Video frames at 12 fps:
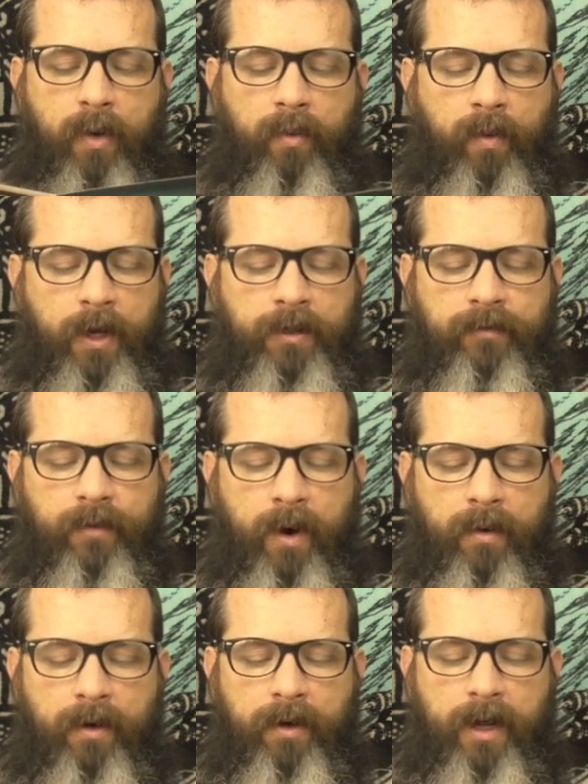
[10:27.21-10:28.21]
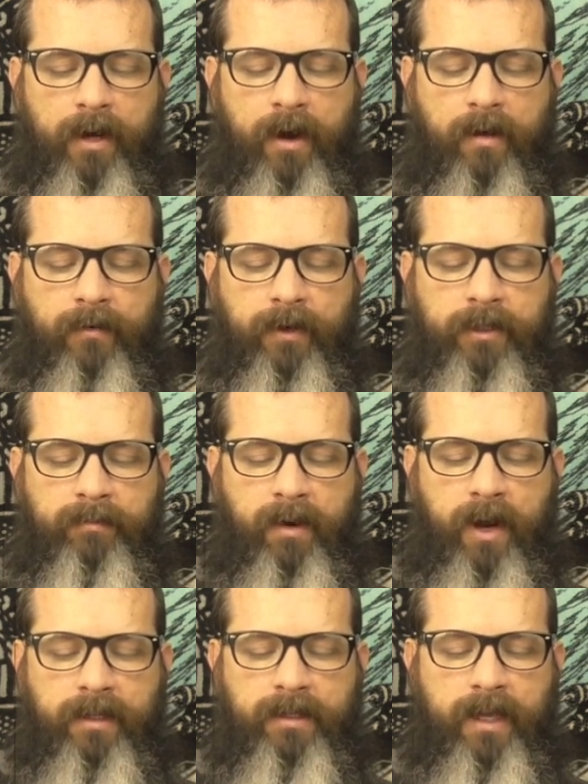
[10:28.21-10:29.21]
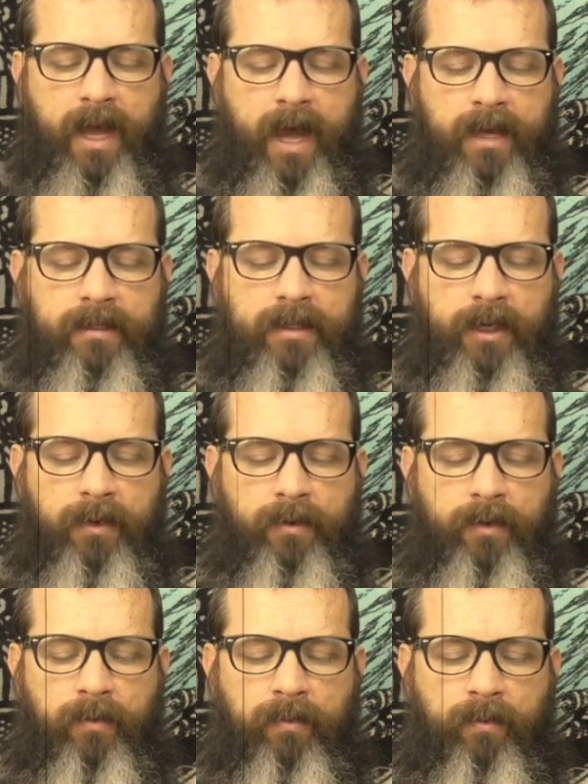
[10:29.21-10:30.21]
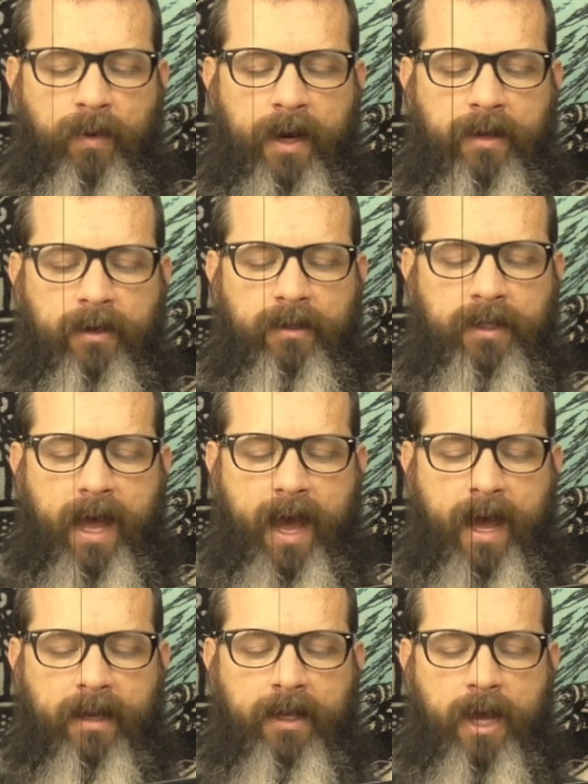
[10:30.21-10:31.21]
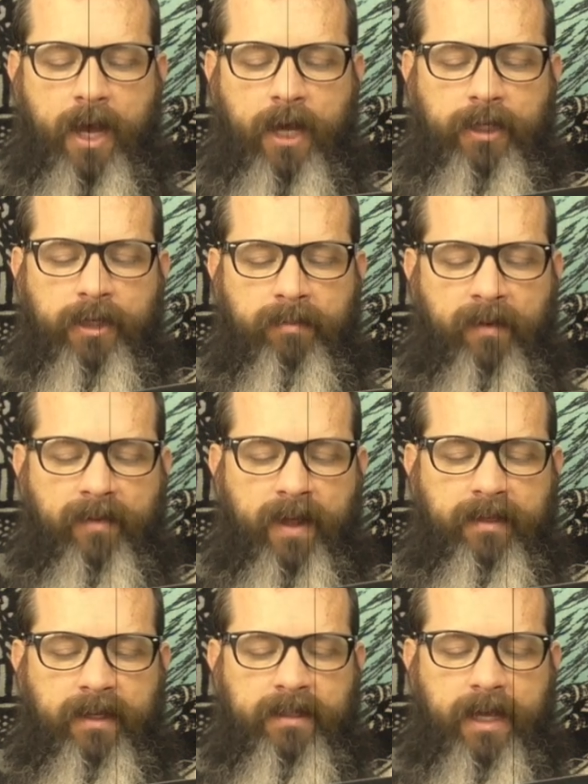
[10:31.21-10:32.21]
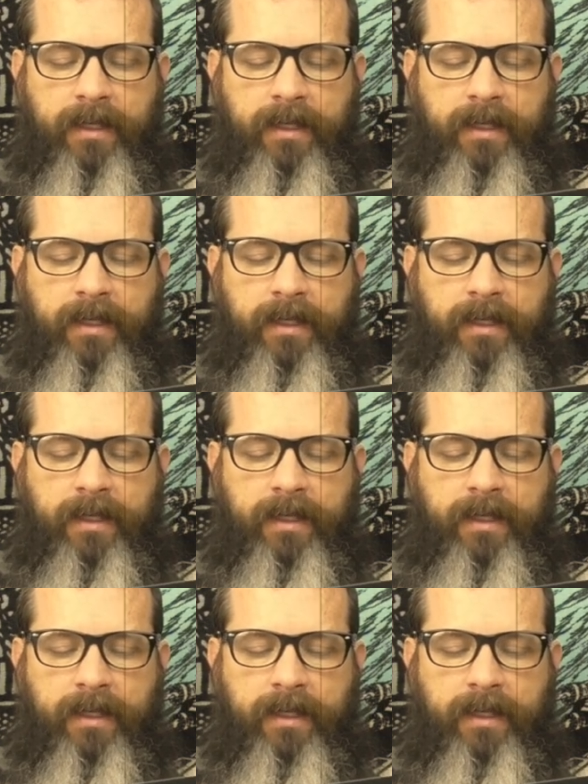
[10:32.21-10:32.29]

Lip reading: rushed forward and offered his prized cast and crew Raider's hat to prevent this